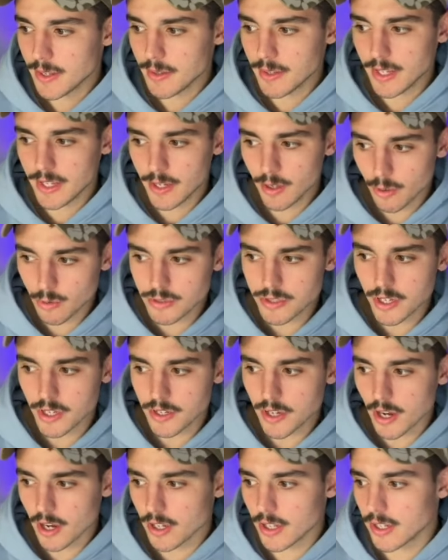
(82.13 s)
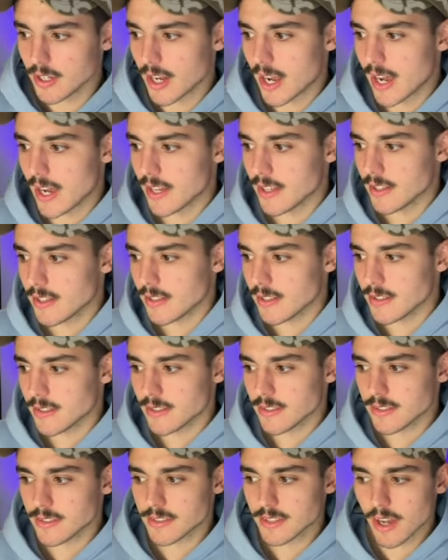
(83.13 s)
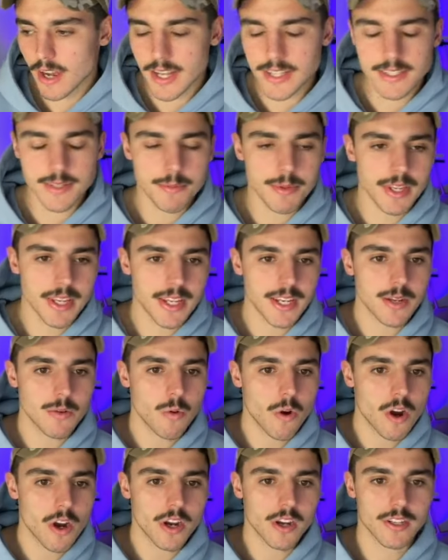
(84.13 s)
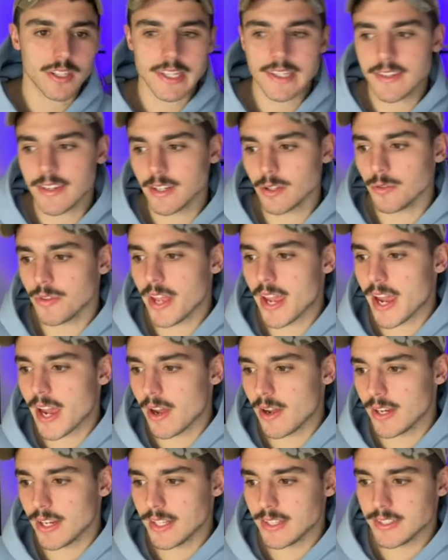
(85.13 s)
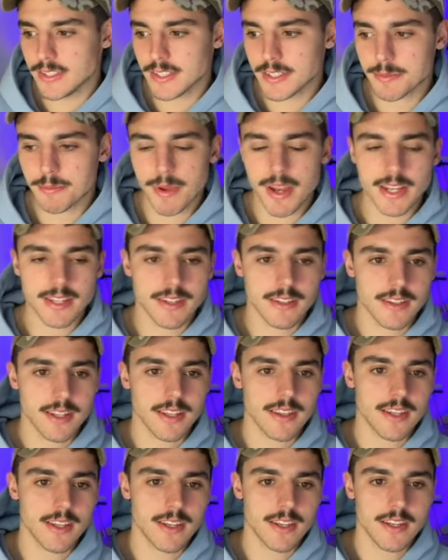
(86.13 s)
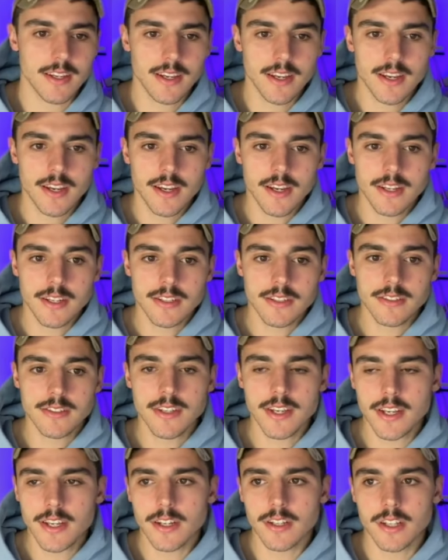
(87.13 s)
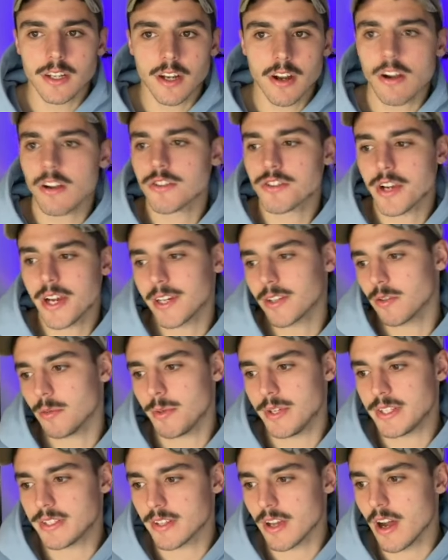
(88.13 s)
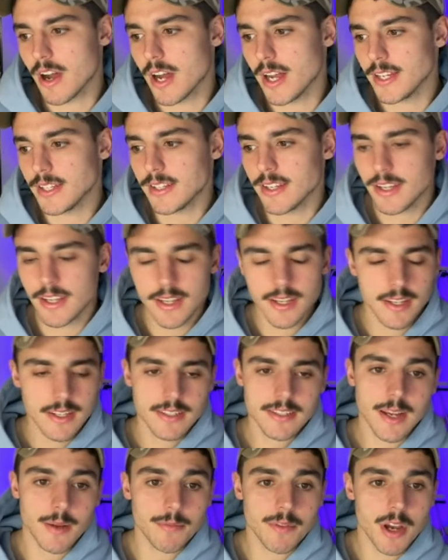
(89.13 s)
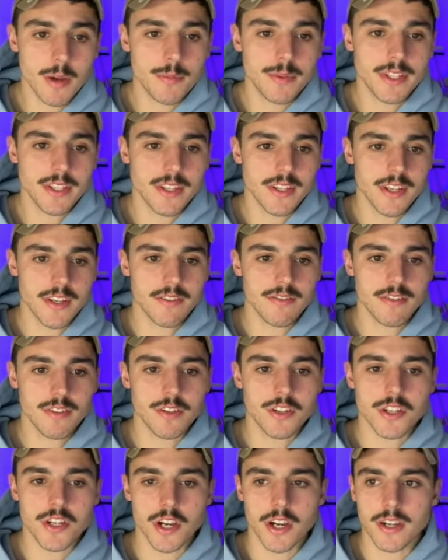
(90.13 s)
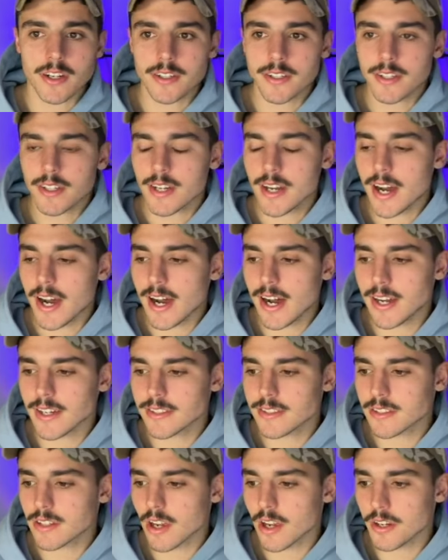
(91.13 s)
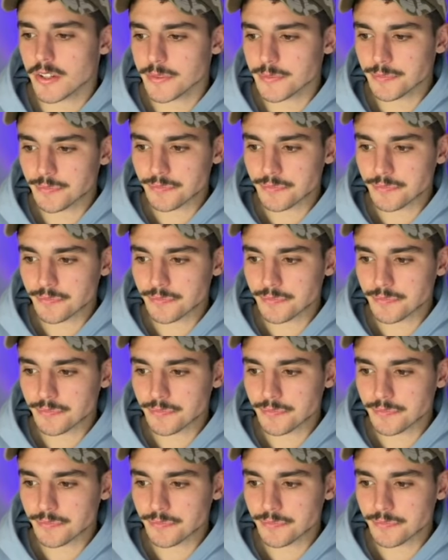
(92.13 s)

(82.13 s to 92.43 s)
he also noted uh, sides are beginning work on a deal now, and it is expected that the deal and contract will be signed sometime in the near future. Uh, so,